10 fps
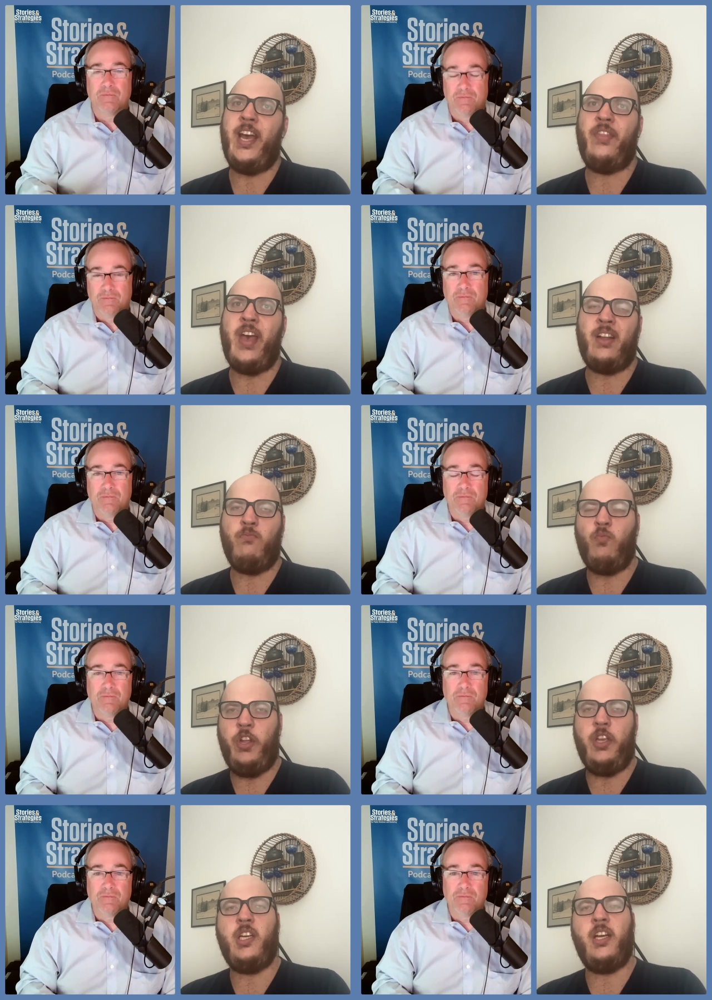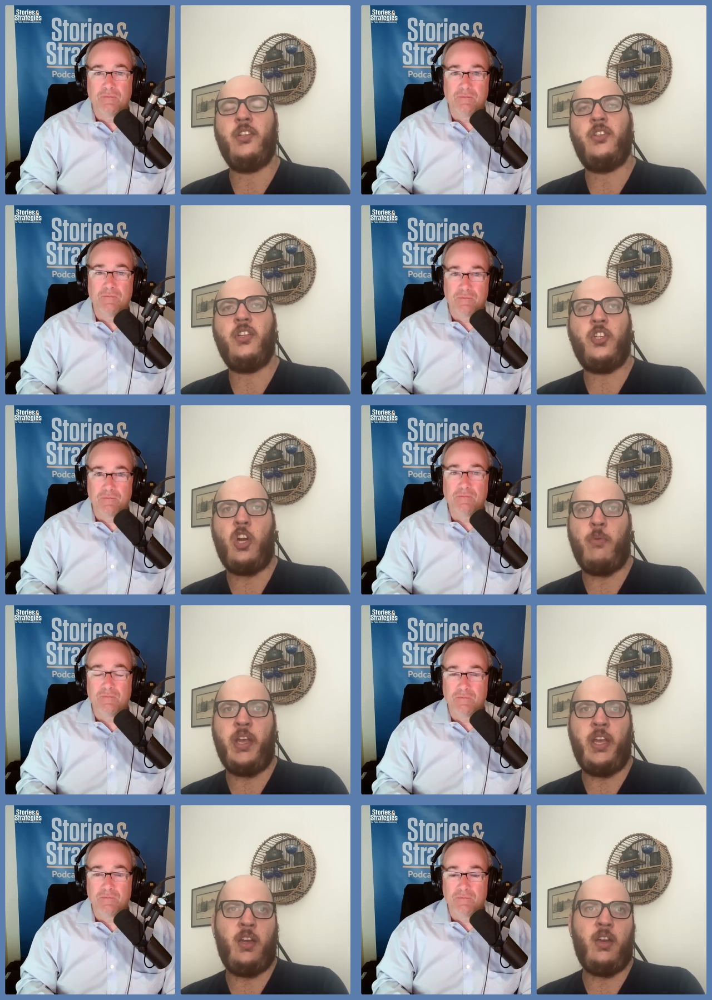Speaker 1: And that really does
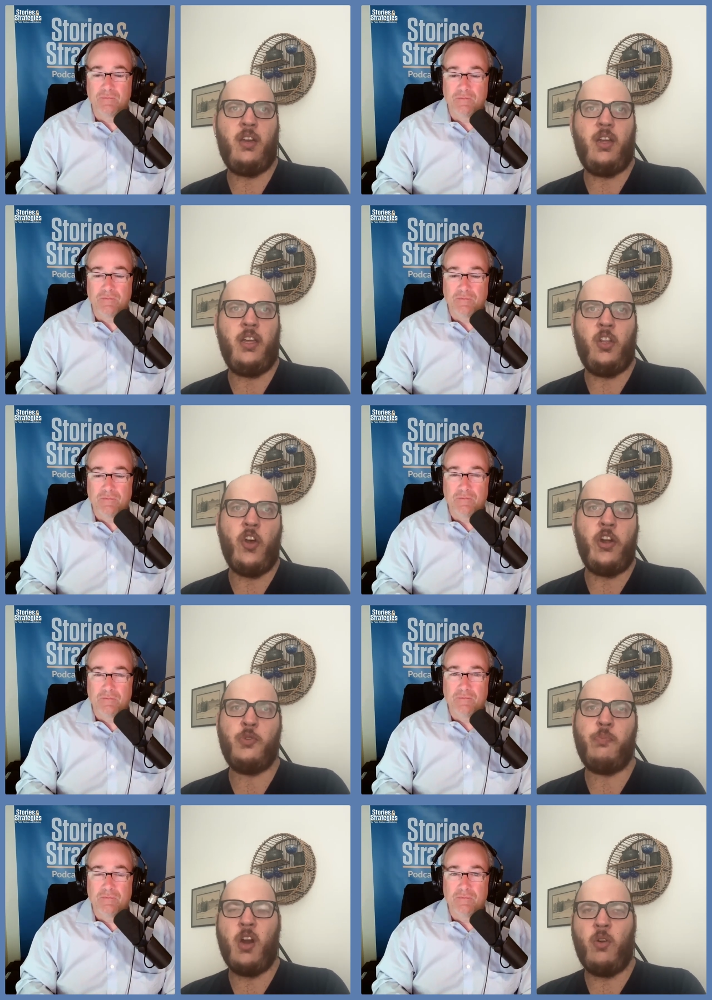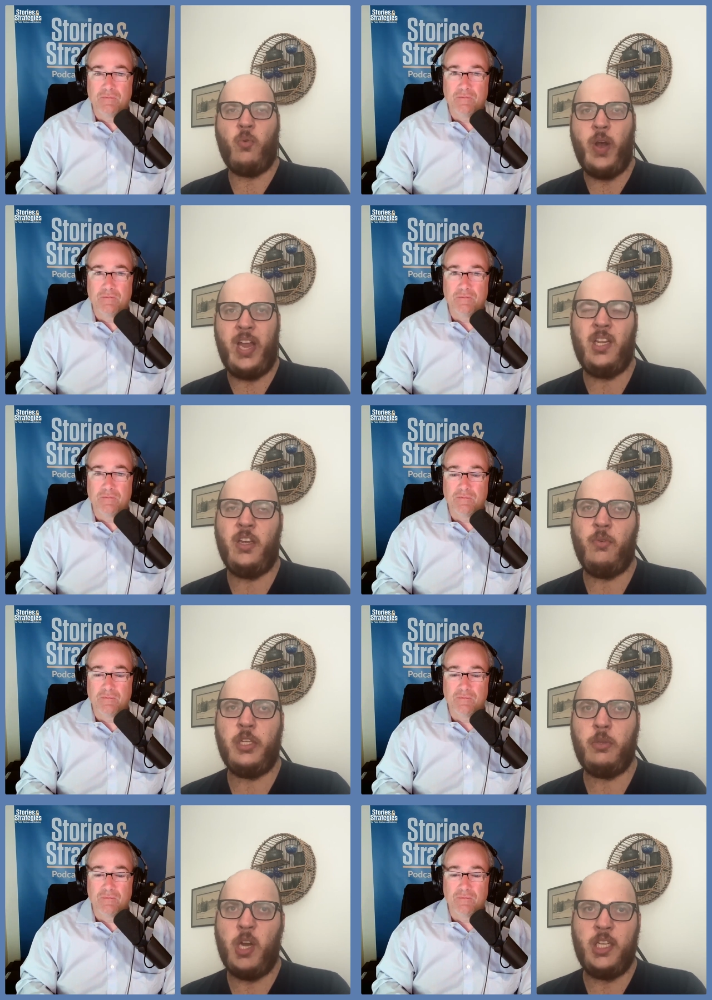determine, in large part, when the
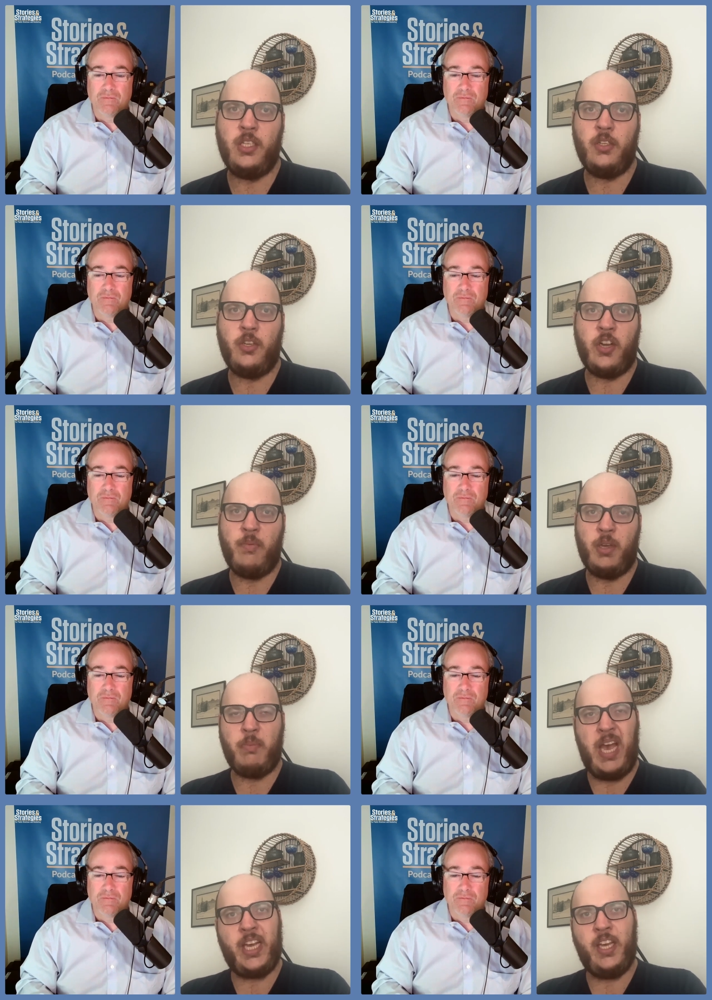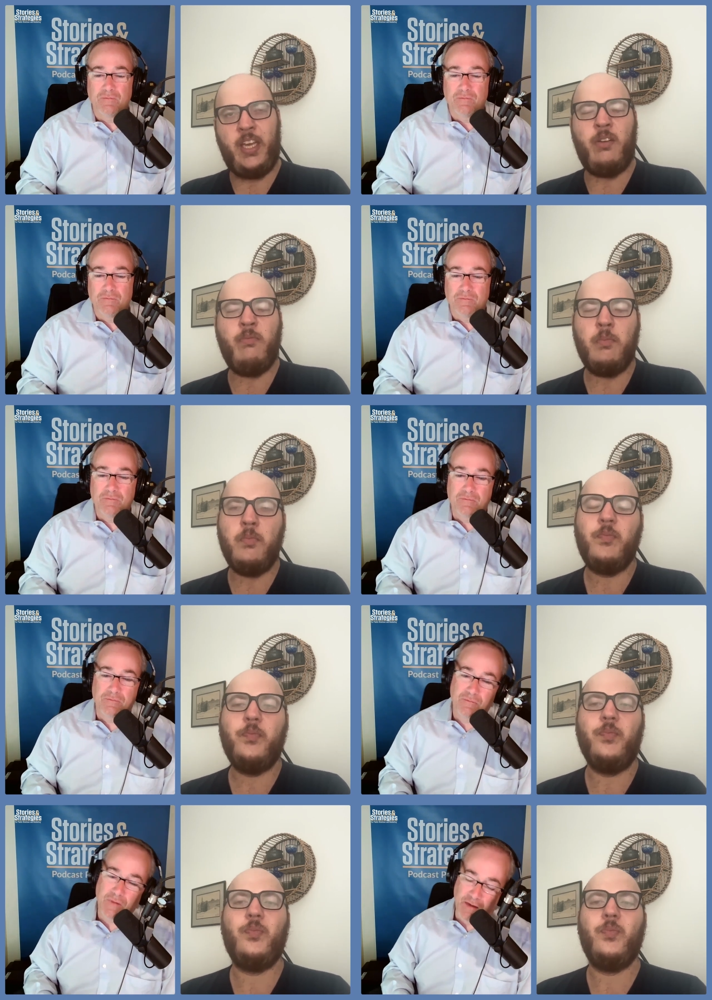responses are coming back in.
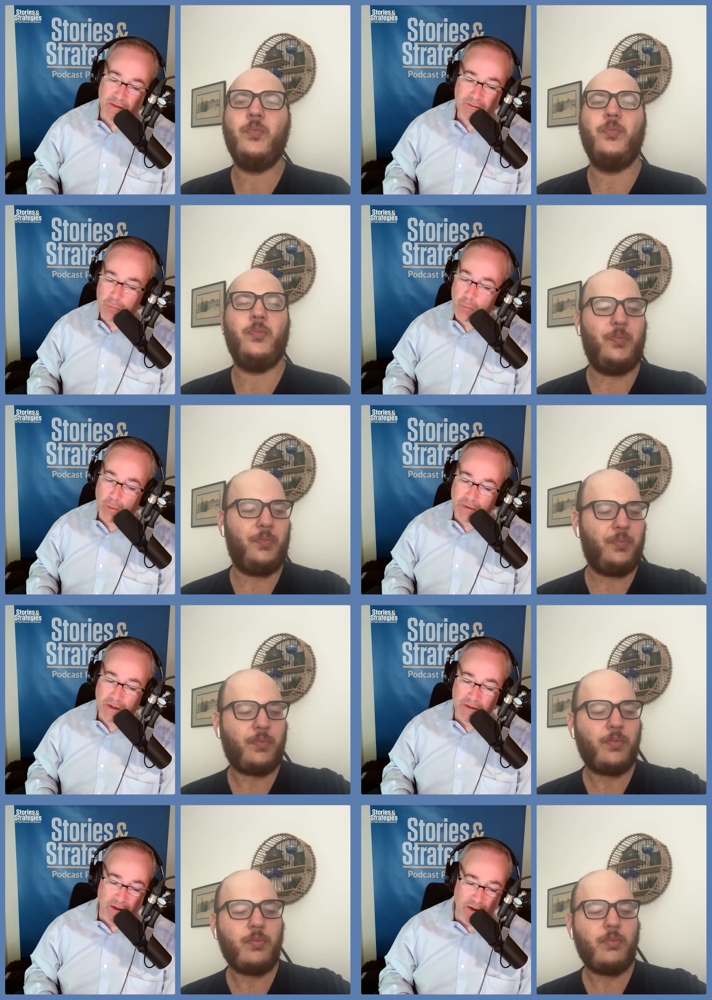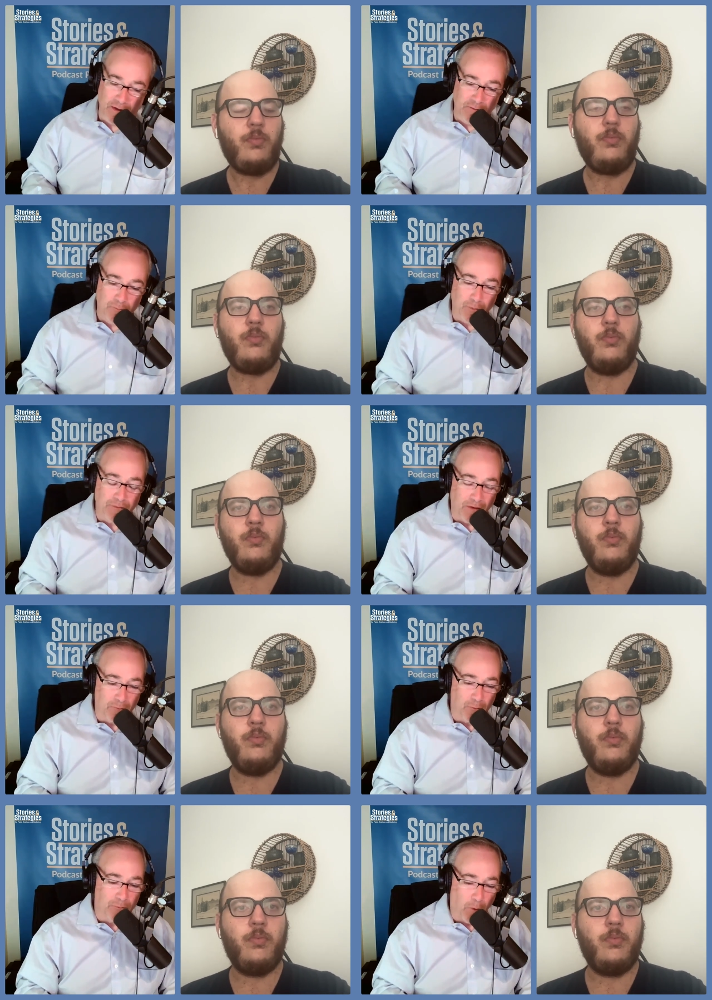
Speaker 2: And a
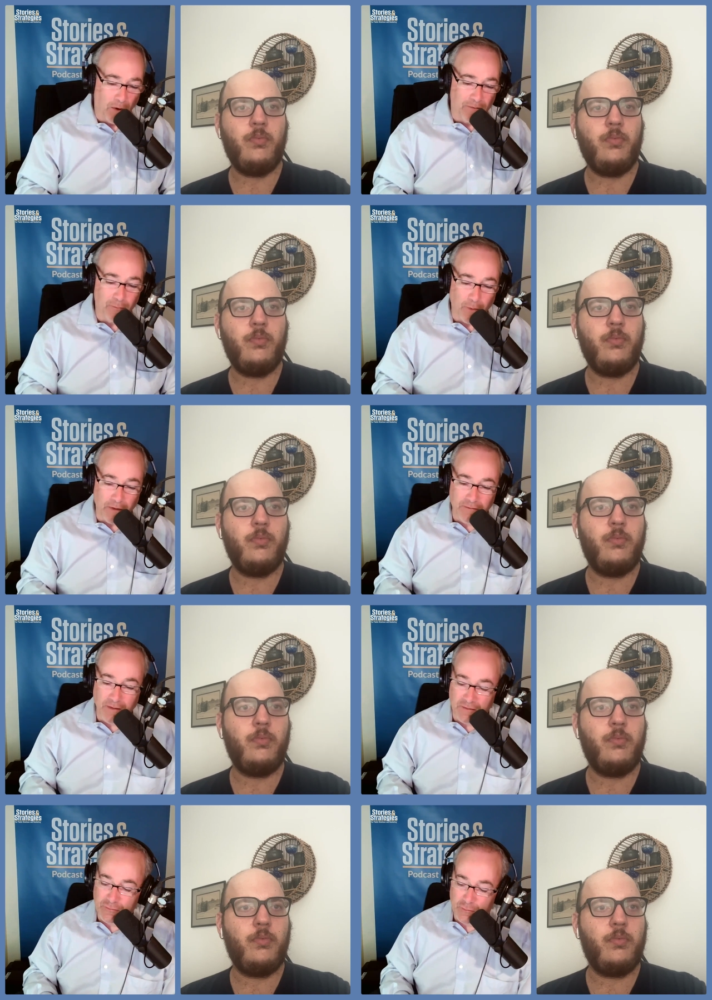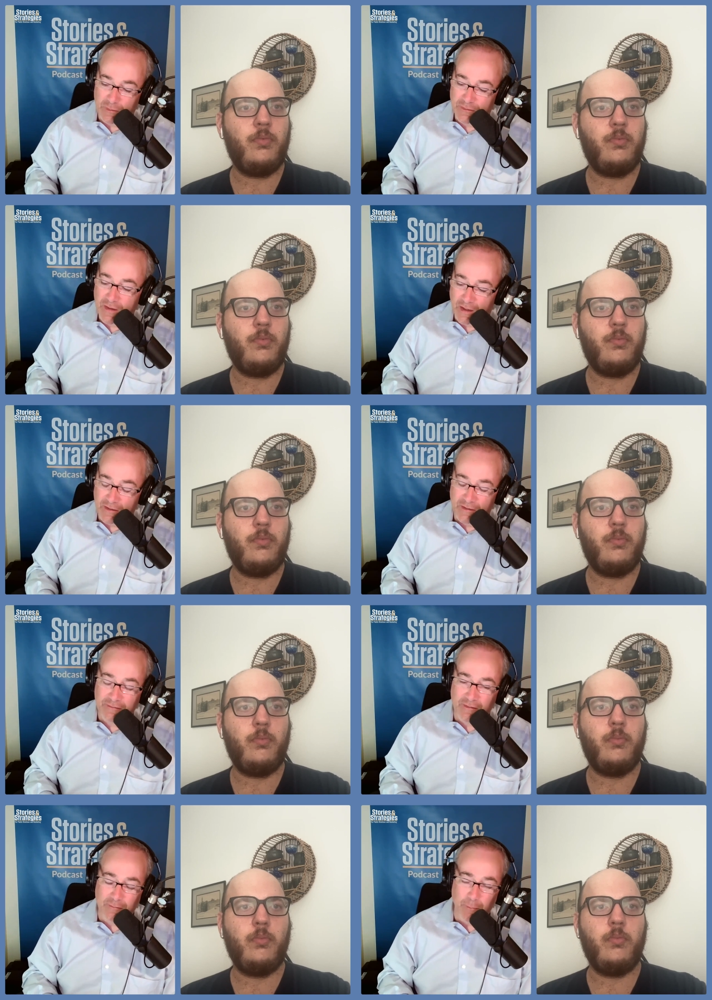2.99% response rate, as you indicated,
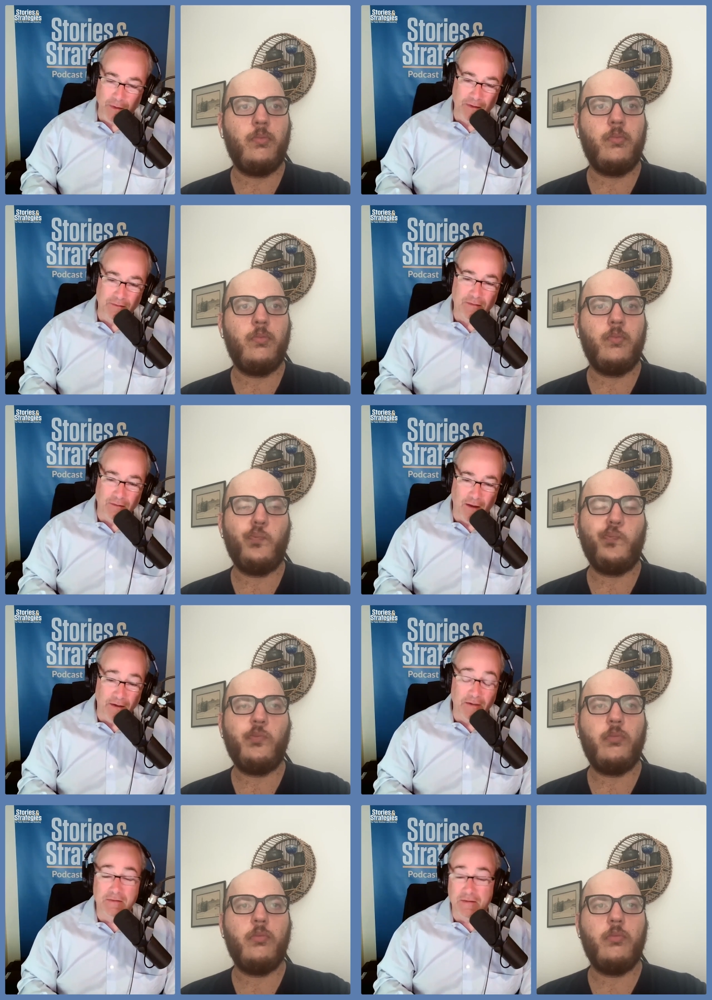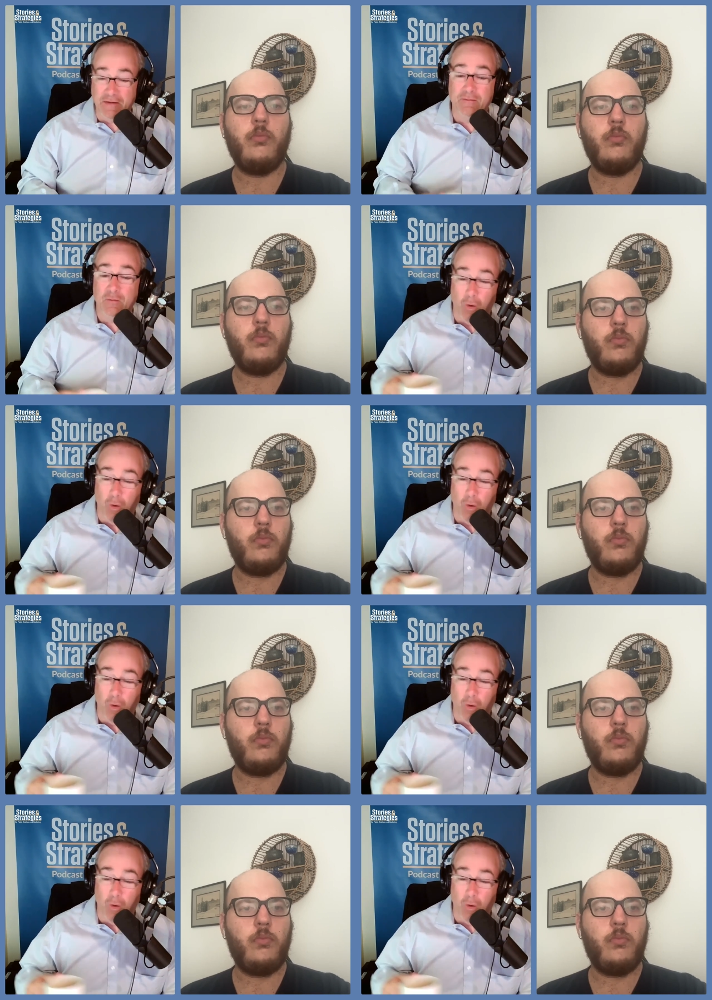it's it's been in decline at least